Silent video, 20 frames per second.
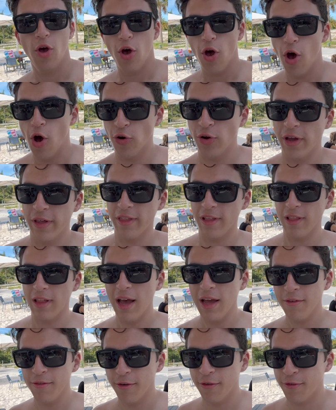Okay, the
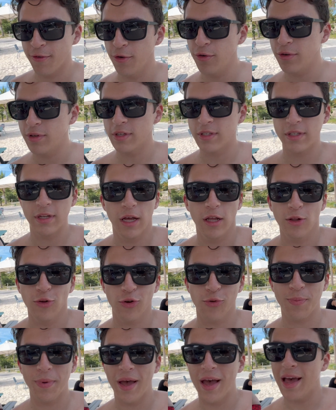line for food does not
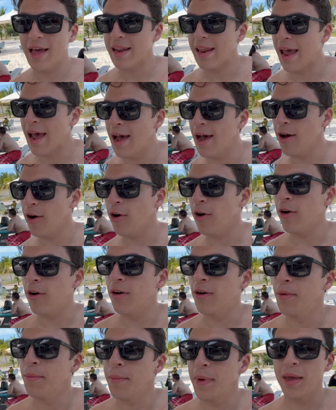look bad at
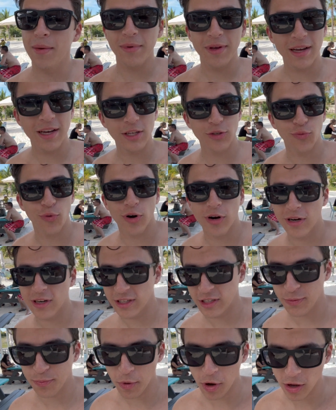all. Maybe because we're on a
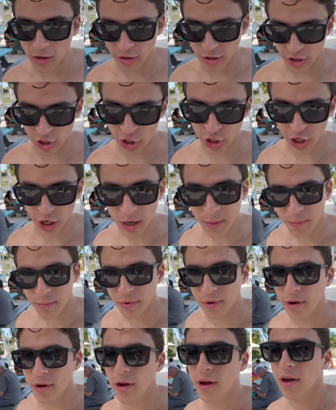smaller ship,
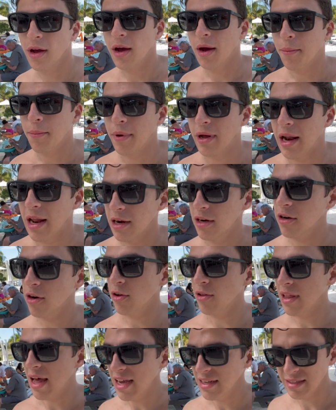but I don't know.
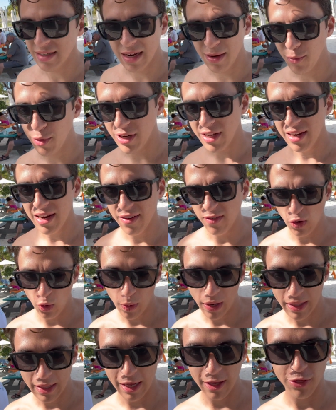Last time we did have to
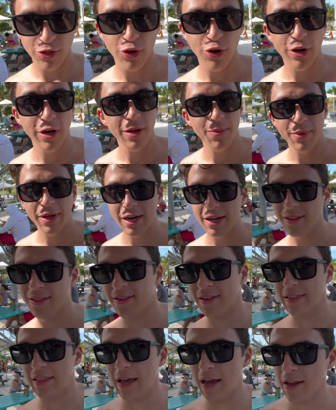wait like 30 minutes
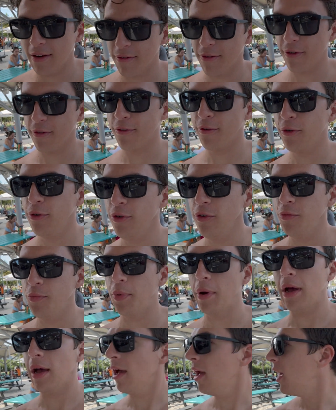in line for food,
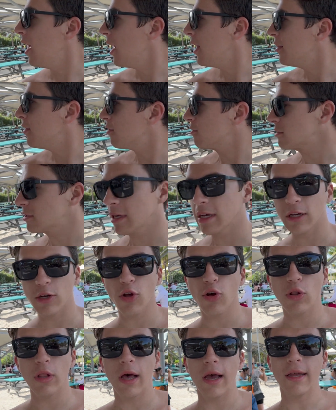but there's like
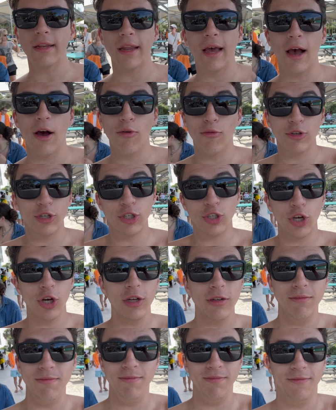no line now, which is
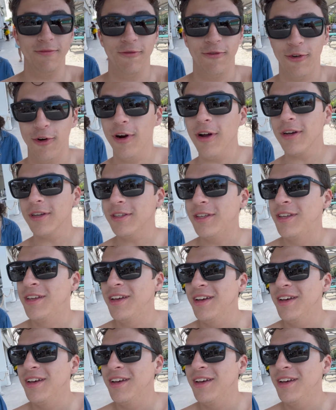good for us.